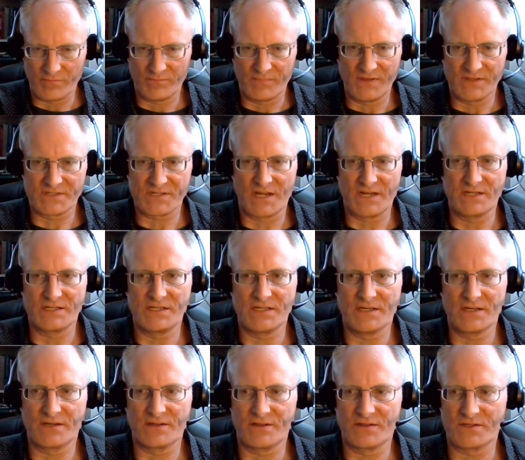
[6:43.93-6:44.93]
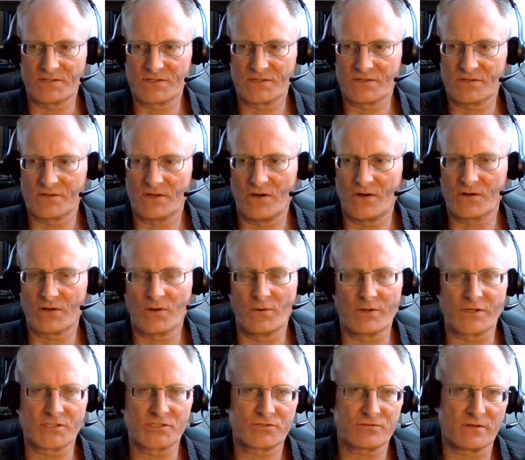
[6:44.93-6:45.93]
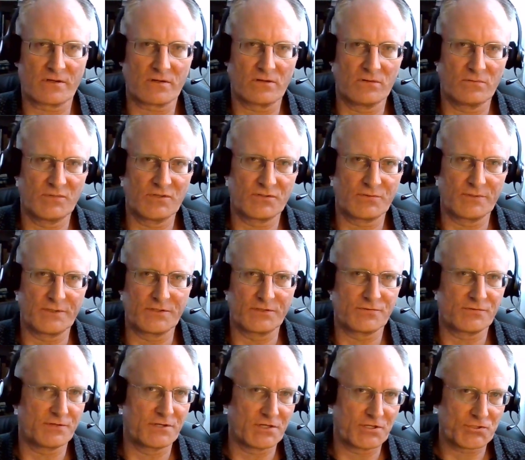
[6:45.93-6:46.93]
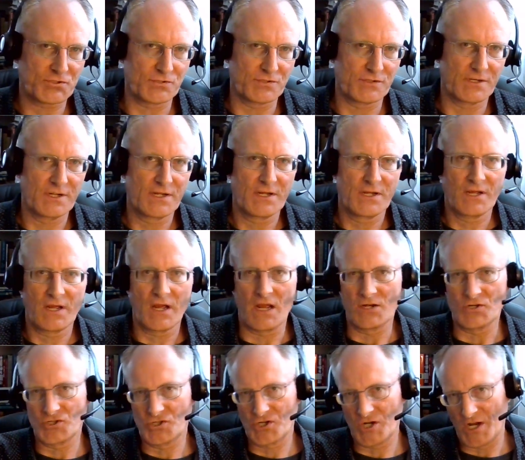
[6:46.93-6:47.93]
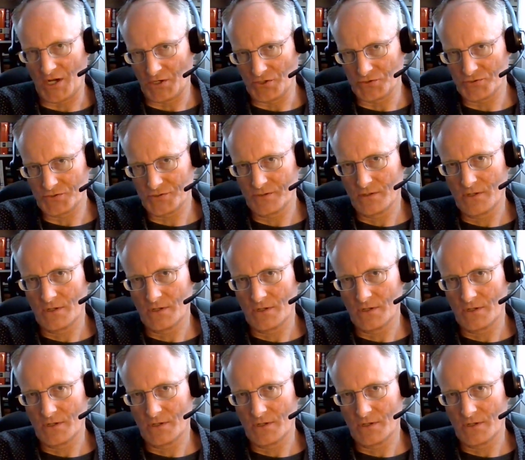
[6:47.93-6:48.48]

This idea, this ongoing struggle between tradition and change,